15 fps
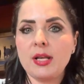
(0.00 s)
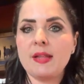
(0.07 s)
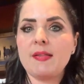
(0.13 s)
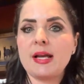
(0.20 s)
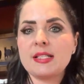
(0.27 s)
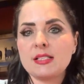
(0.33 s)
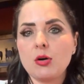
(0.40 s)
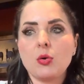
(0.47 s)
and
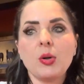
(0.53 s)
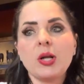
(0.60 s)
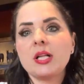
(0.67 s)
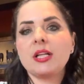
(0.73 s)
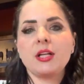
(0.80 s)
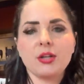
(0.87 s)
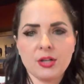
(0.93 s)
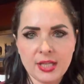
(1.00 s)
that's how
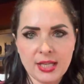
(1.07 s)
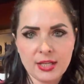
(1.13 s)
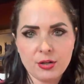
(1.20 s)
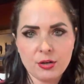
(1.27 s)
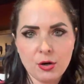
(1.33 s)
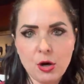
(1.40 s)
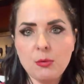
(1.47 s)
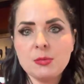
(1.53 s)
quickly you're going to get
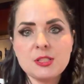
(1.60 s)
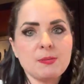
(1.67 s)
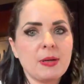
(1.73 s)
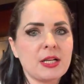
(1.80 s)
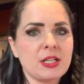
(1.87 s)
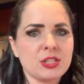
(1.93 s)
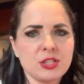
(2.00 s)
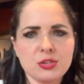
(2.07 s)
your home
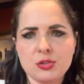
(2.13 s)
inspections